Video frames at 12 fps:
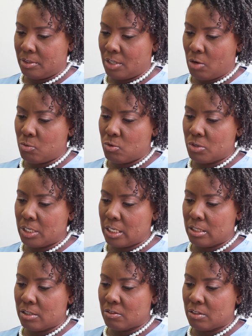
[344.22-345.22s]
wound
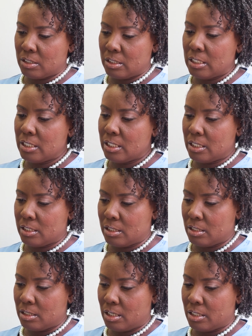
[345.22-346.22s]
that does not
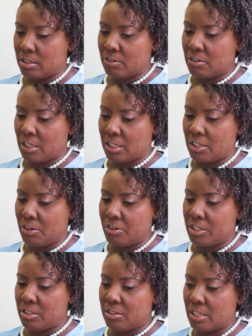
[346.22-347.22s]
heal under
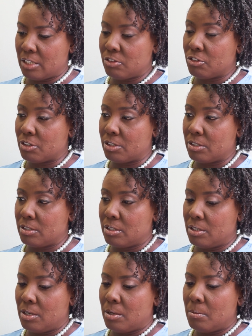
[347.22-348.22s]
secondary intention
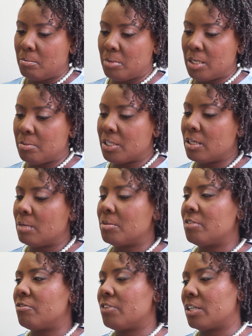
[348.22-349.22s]
may become
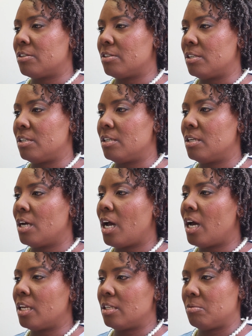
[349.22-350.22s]
infected,
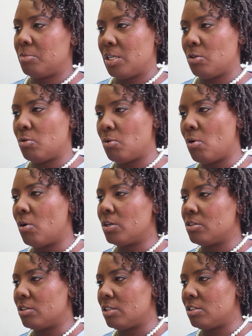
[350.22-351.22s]
and it may go
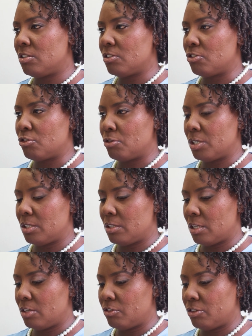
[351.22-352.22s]
on to the tertiary
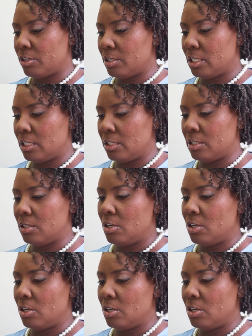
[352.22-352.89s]
intention healing.